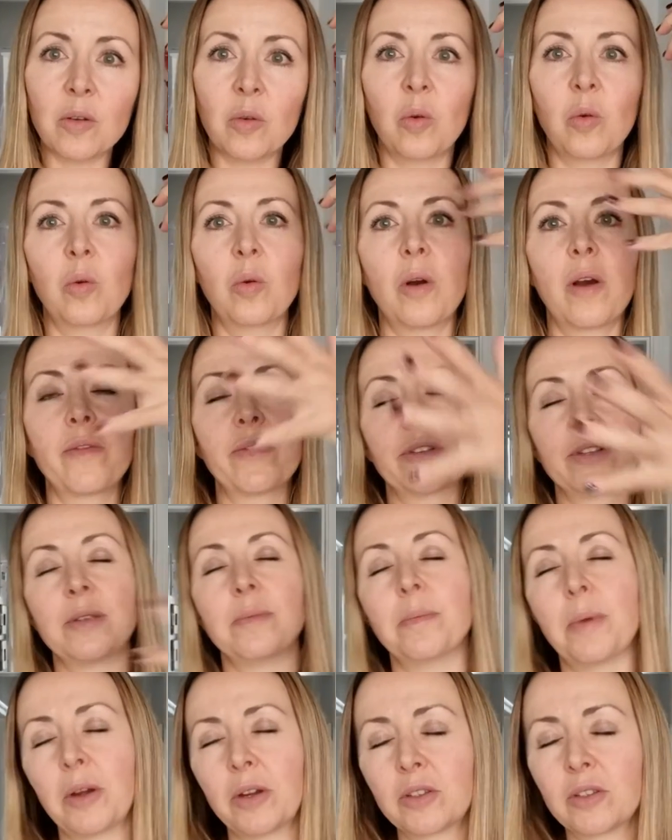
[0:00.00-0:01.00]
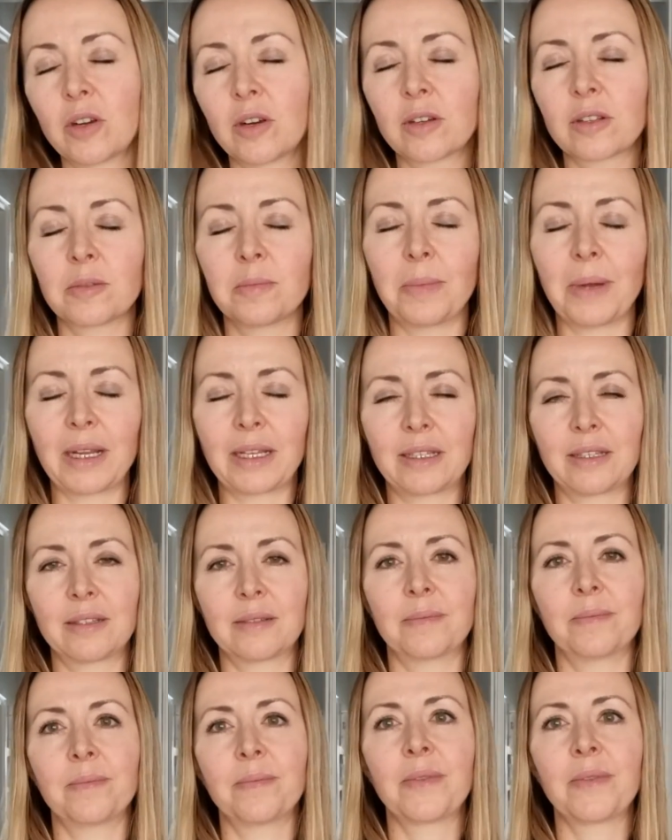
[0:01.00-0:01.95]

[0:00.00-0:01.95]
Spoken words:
or obviously Botox, but